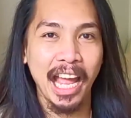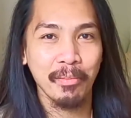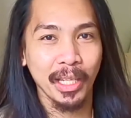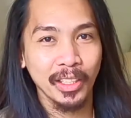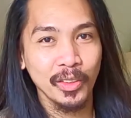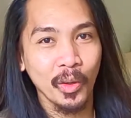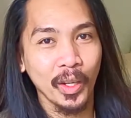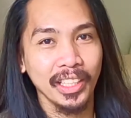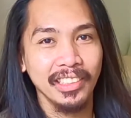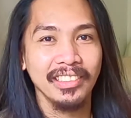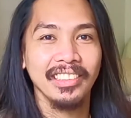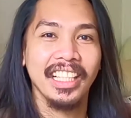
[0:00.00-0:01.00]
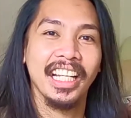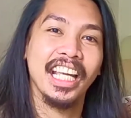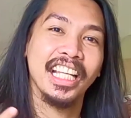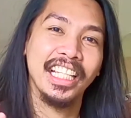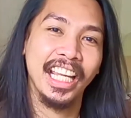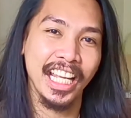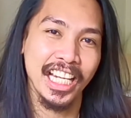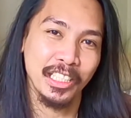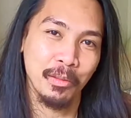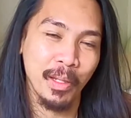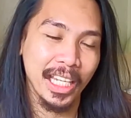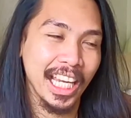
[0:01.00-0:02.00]
I'm ignored. They cannot
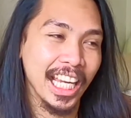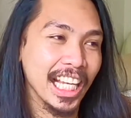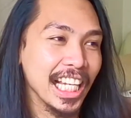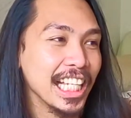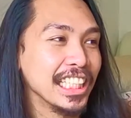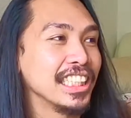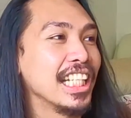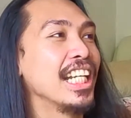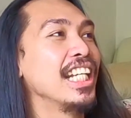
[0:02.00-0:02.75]
speak English.